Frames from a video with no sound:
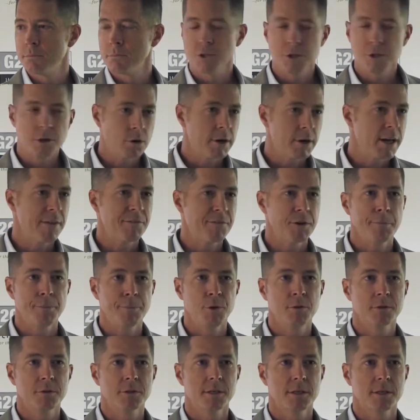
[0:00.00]
You don't have an
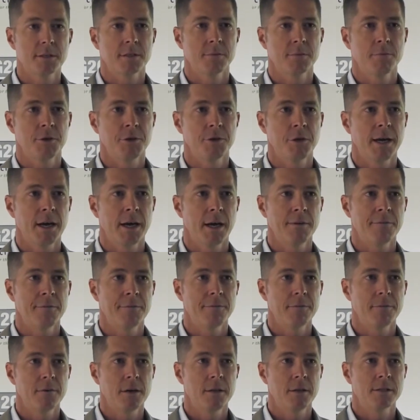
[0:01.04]
immune system when you have
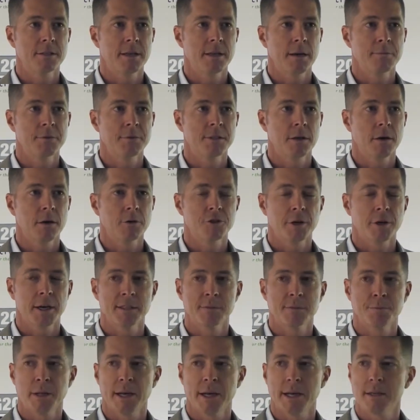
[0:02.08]
a stem cell
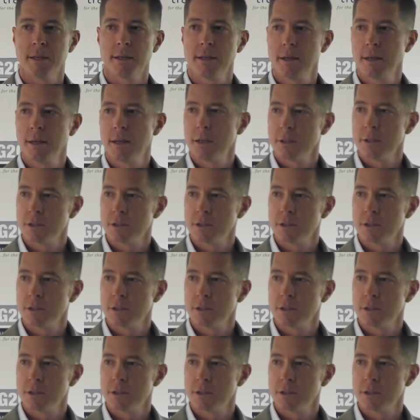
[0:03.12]
transplant.